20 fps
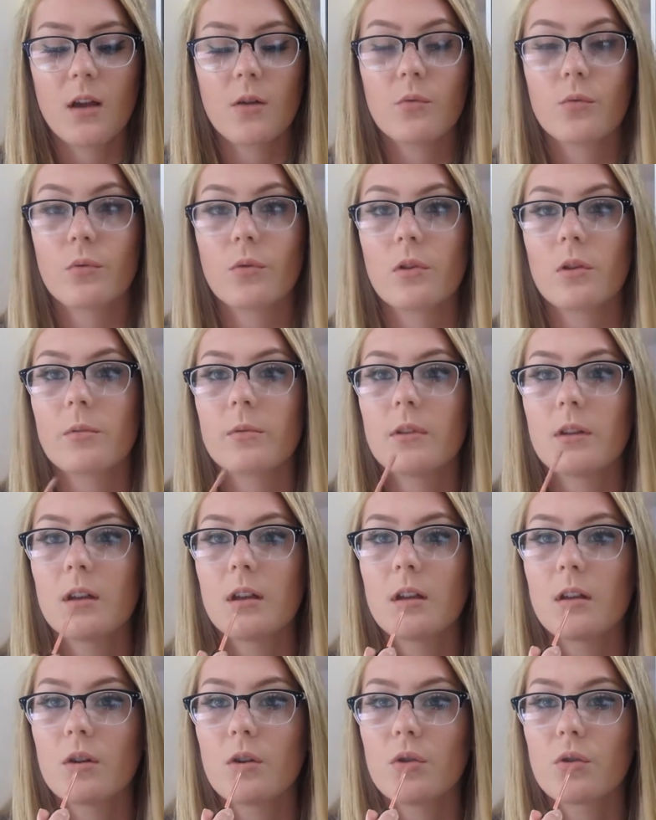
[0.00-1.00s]
really,
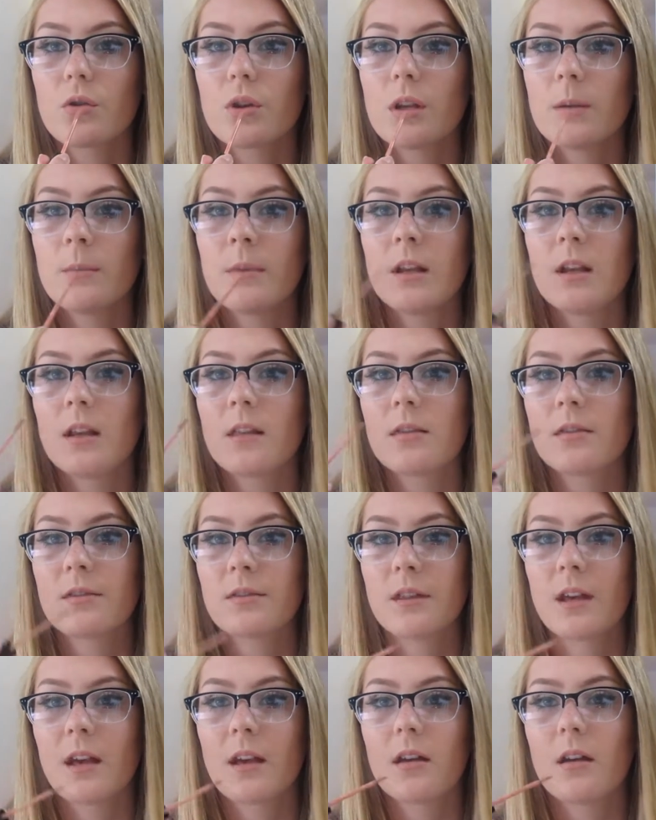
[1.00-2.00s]
really creamy and
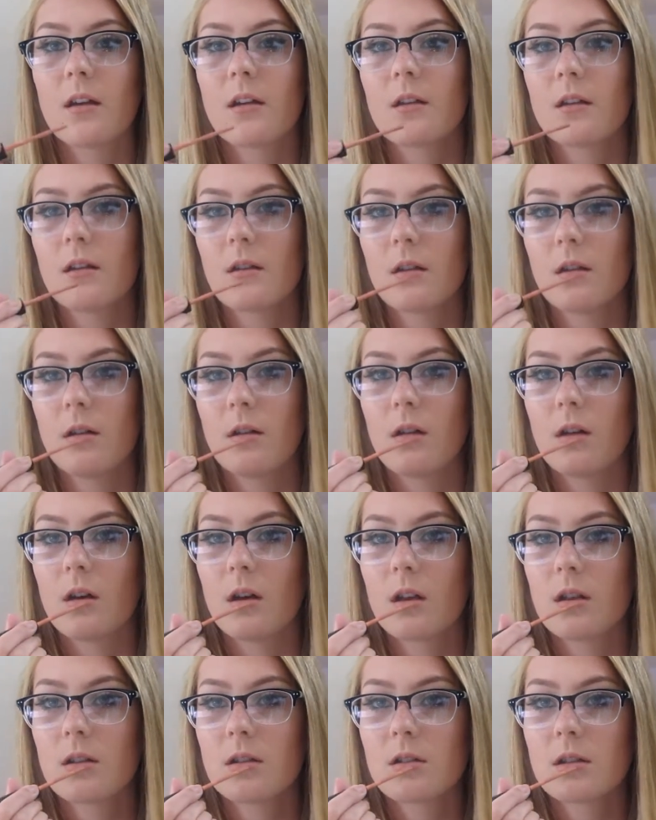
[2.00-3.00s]
thick
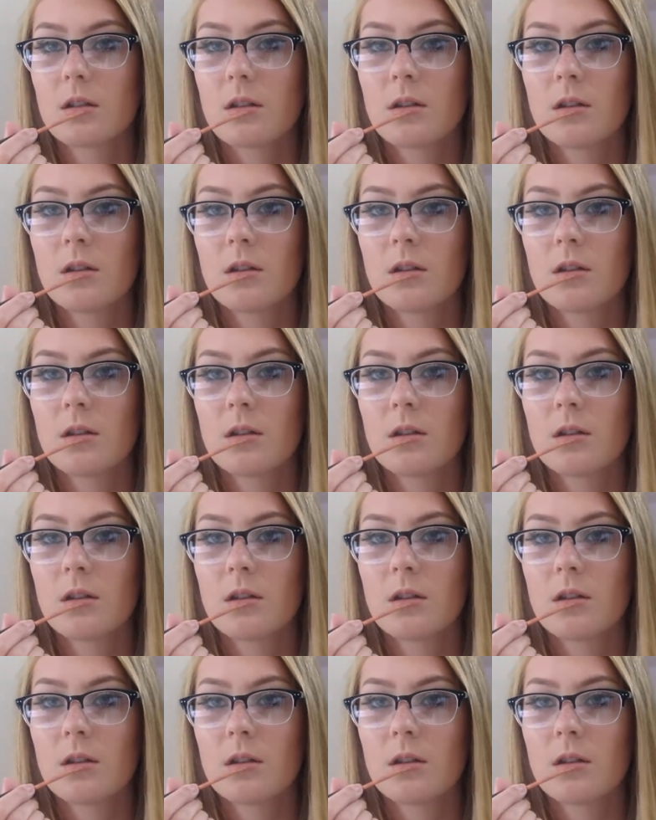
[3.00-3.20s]
gloss.